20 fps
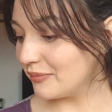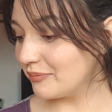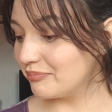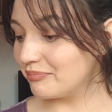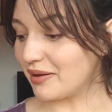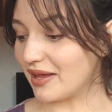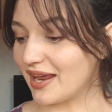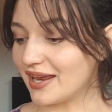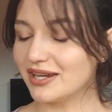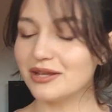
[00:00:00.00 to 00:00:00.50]

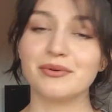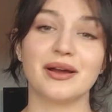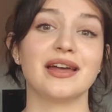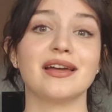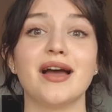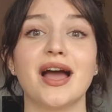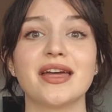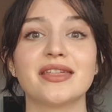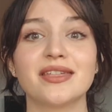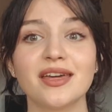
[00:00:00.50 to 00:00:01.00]
But
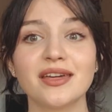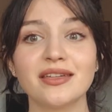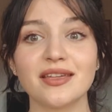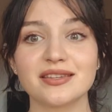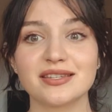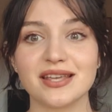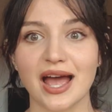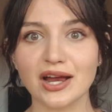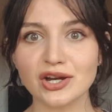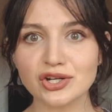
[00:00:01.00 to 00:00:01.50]
anyway, I think
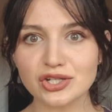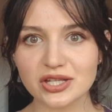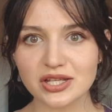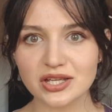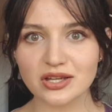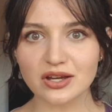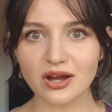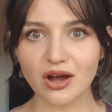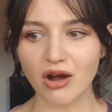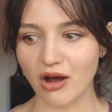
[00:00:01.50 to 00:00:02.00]
that's
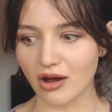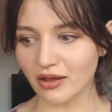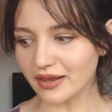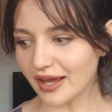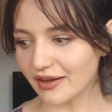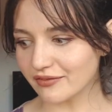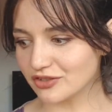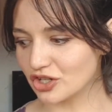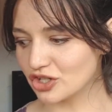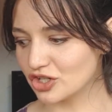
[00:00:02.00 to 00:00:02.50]
actually all I
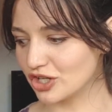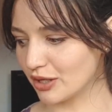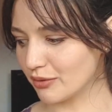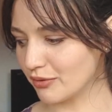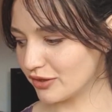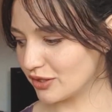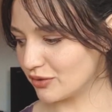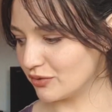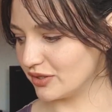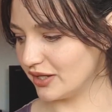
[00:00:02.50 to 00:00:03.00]
have to share
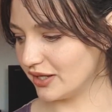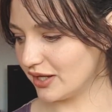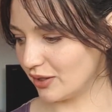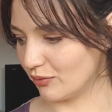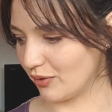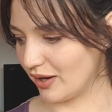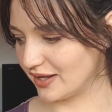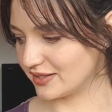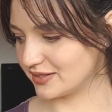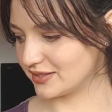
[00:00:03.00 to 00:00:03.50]
with you
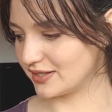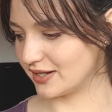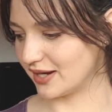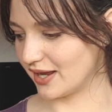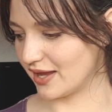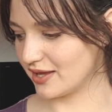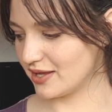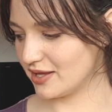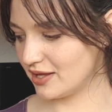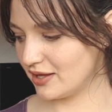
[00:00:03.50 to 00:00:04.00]
knitting-wise
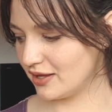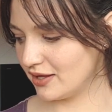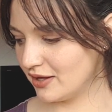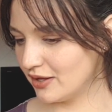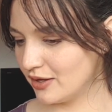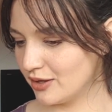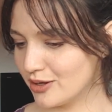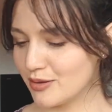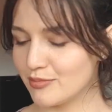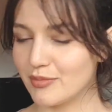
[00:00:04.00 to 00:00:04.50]
today.
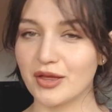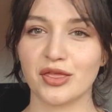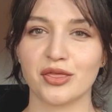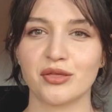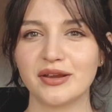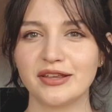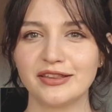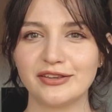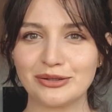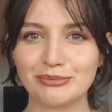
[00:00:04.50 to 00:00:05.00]

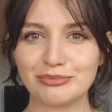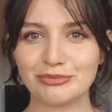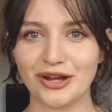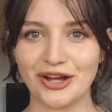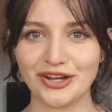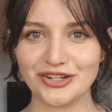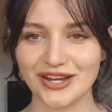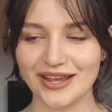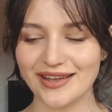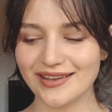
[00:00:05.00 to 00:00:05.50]
3 little
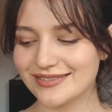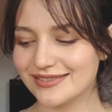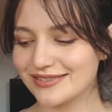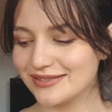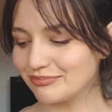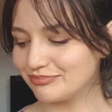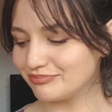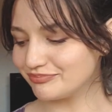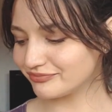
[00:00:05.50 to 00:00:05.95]
projects.